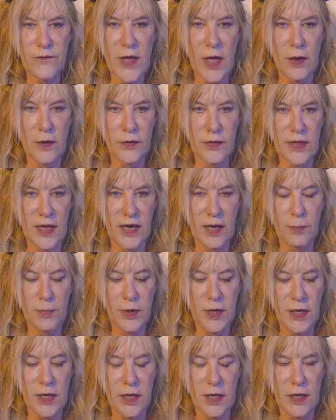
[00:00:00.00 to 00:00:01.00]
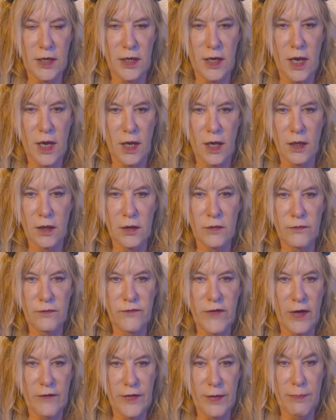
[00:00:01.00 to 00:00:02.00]
felt, and then I put it in a
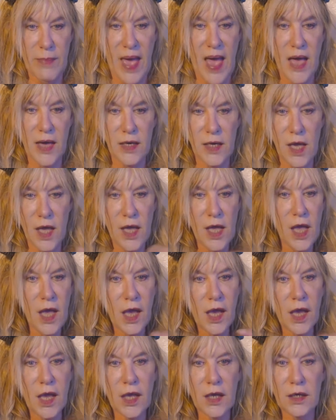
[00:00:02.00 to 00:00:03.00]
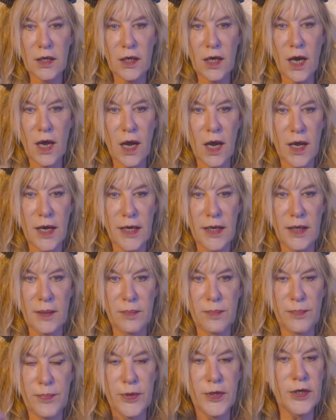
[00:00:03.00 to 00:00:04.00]
velvet bag, and
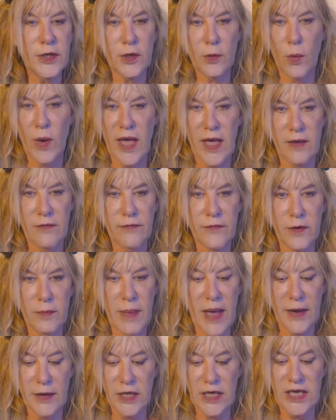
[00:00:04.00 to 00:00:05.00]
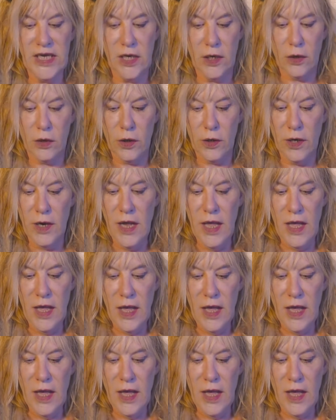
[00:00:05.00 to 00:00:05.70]
I put it away for about a year,